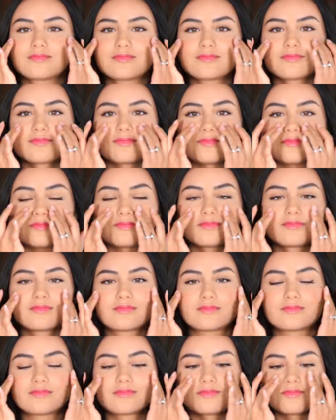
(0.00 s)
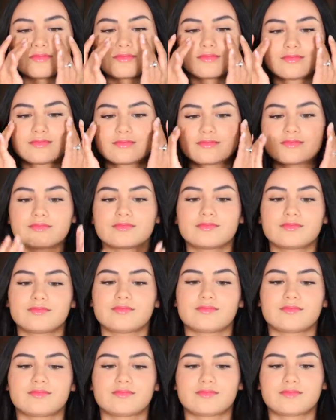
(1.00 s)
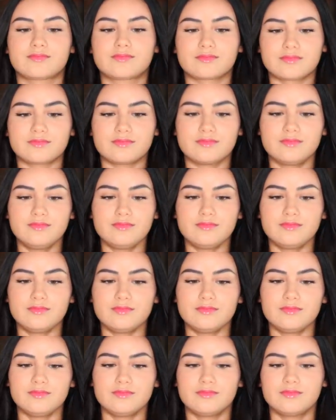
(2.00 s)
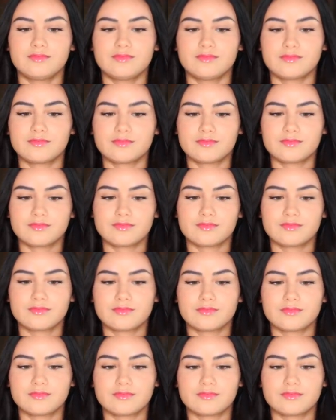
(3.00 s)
(silent)